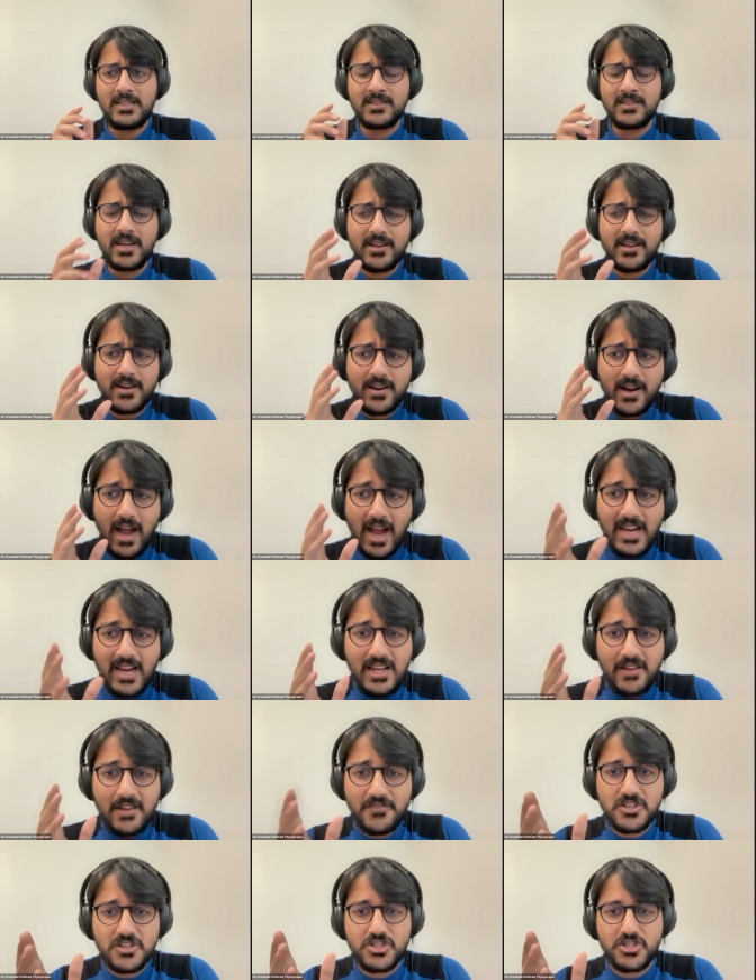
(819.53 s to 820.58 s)
that are highly
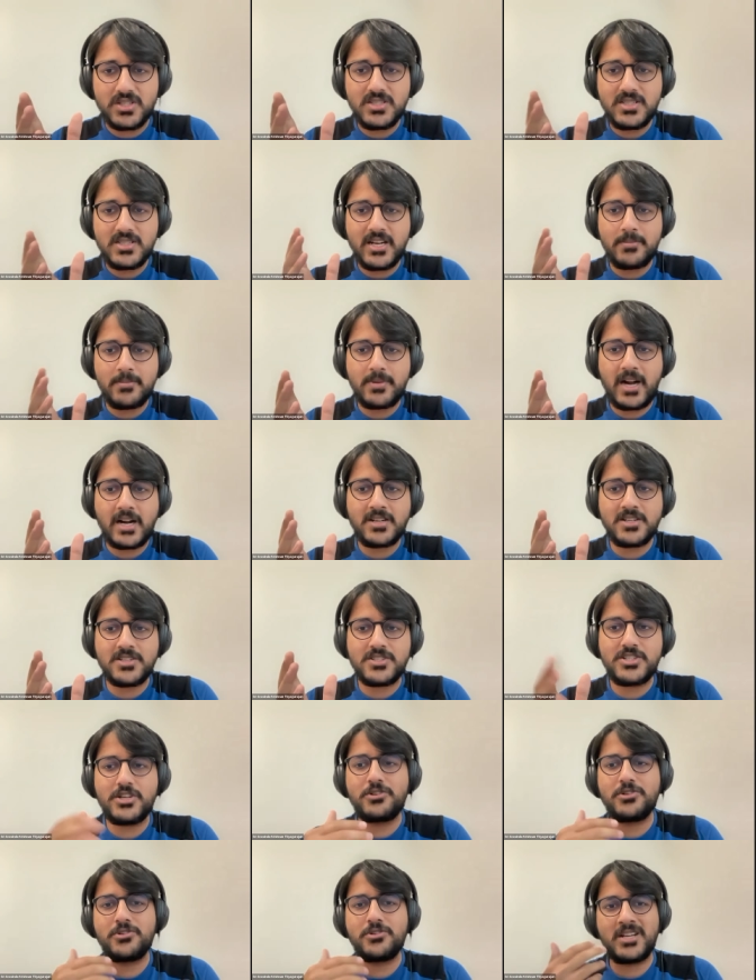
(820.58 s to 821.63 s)
efficient in practice
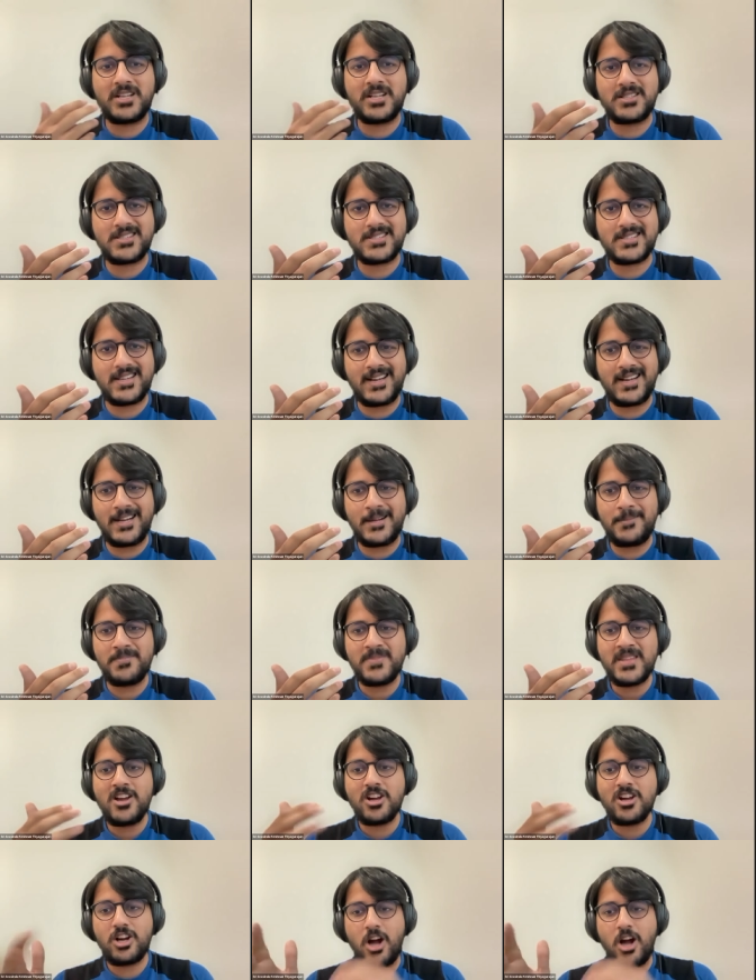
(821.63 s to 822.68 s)
due to its uh,
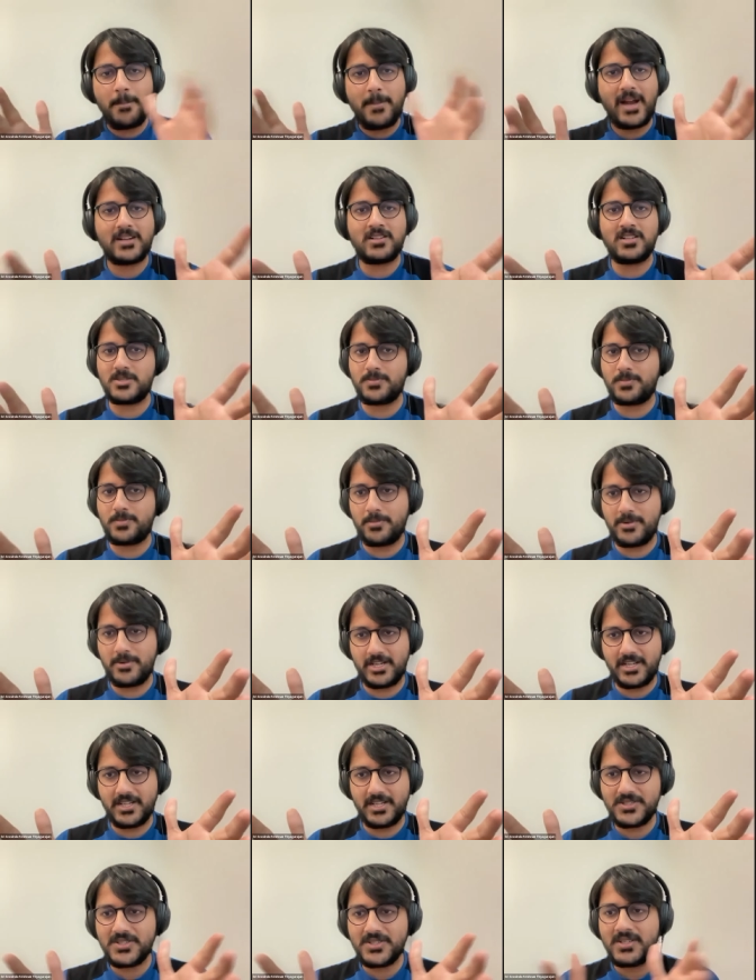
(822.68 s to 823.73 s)
compactness
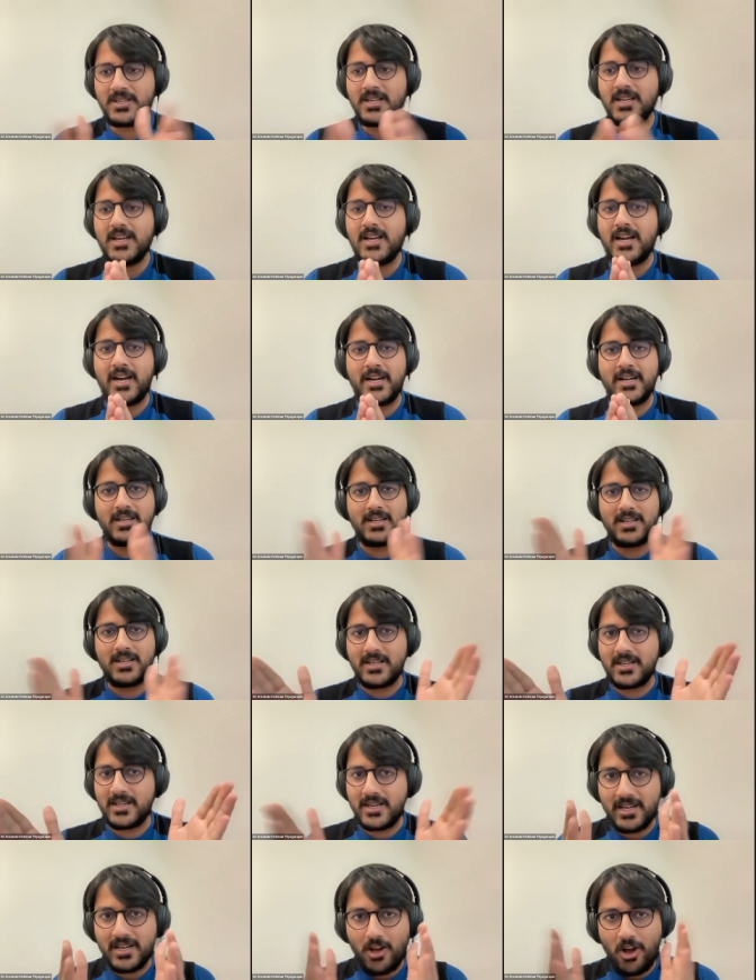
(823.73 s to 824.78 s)
properties and uh,
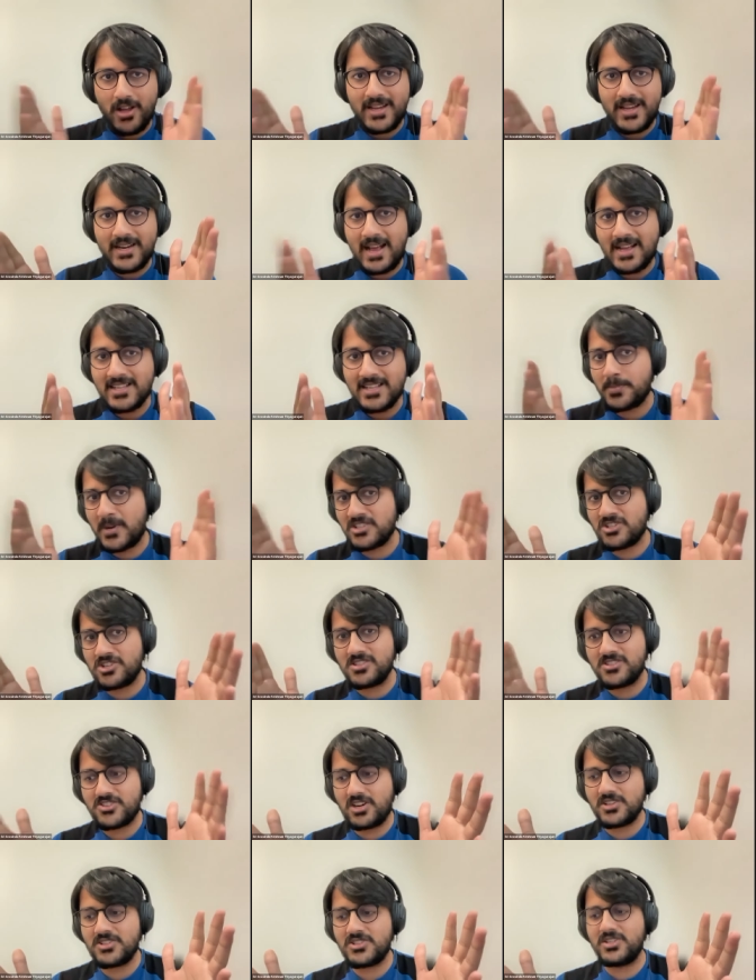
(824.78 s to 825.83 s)
it it has special
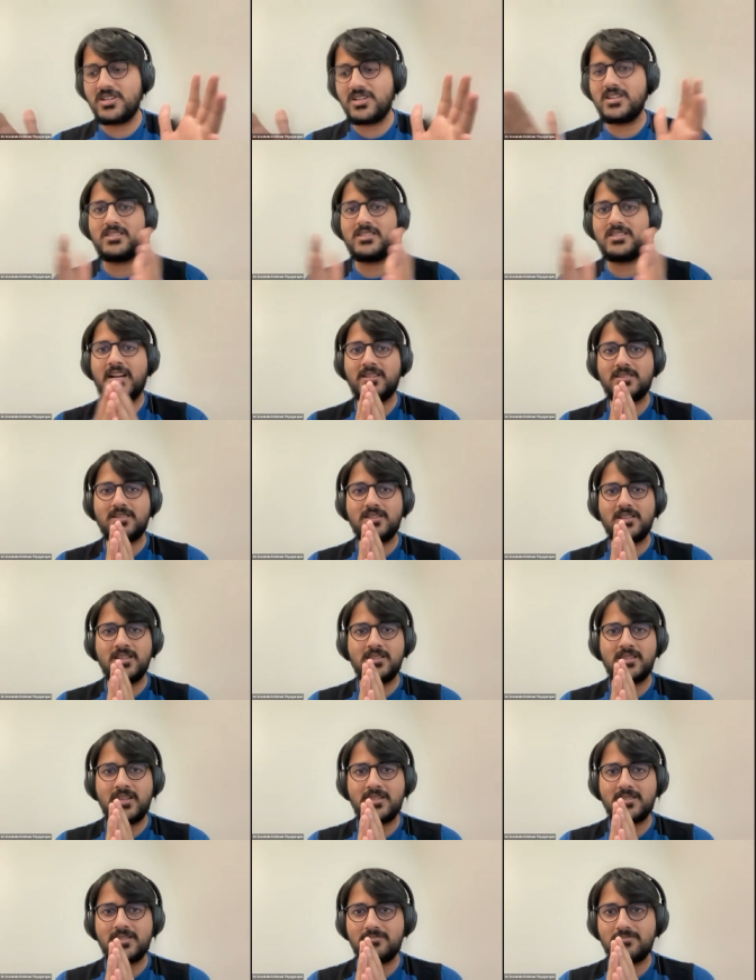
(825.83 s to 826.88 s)
structure that
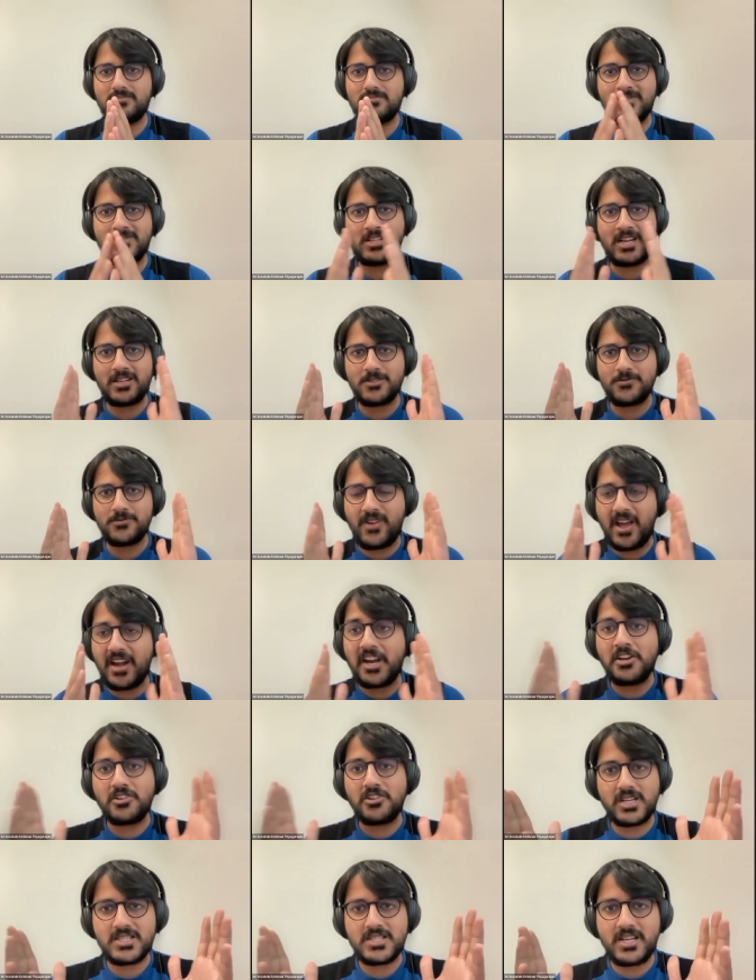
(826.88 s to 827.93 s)
that that is very
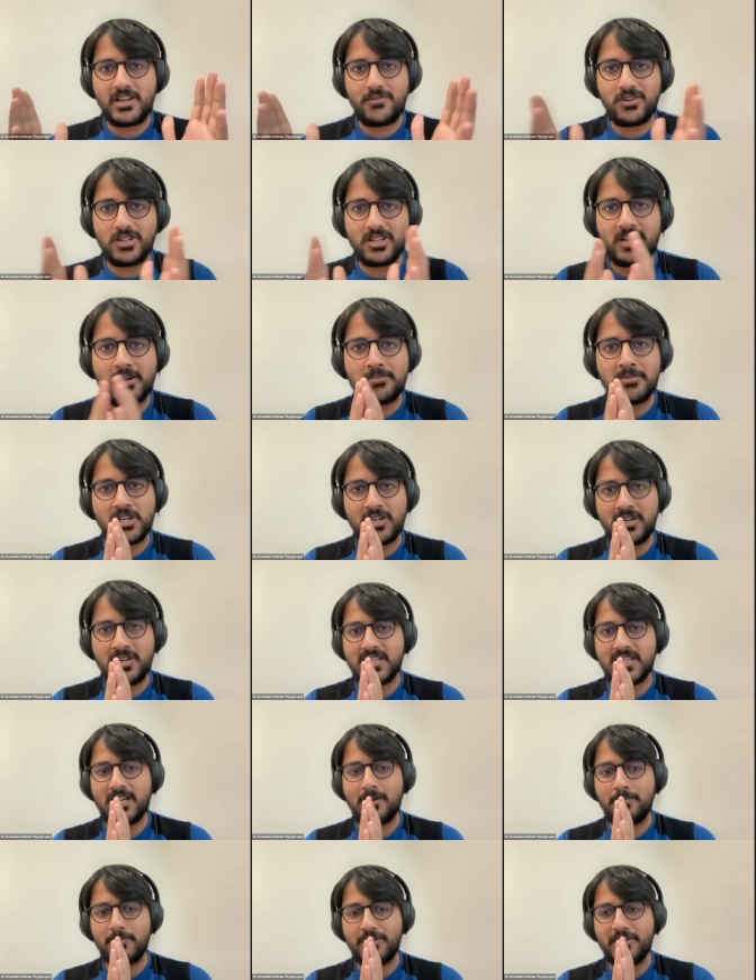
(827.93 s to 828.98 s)
interesting for the
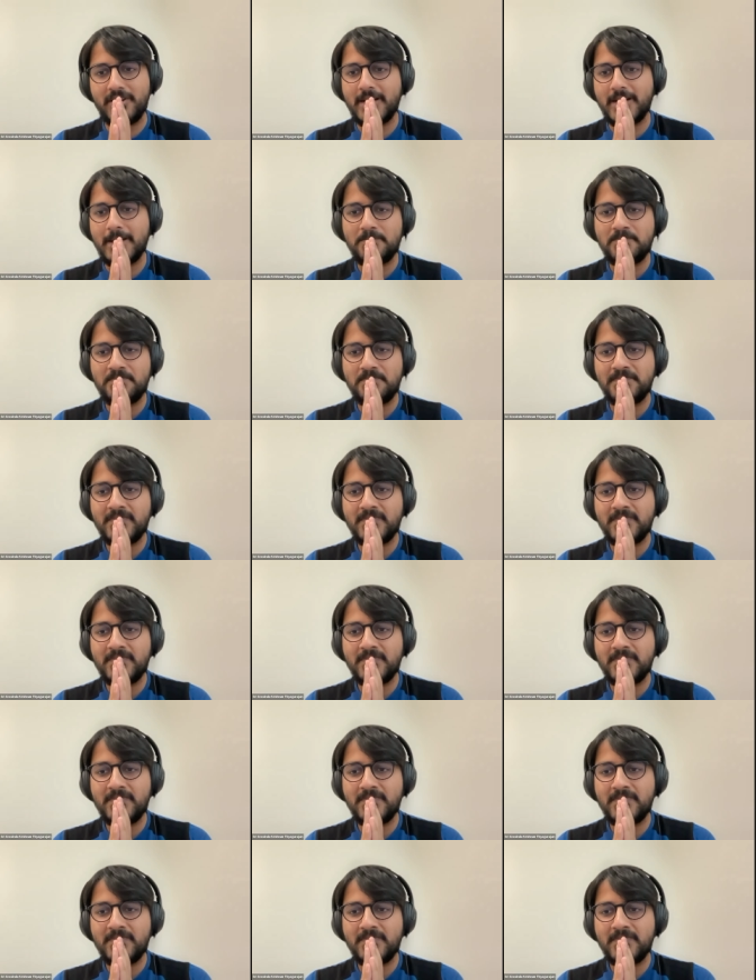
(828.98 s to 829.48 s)
cryptocurrency community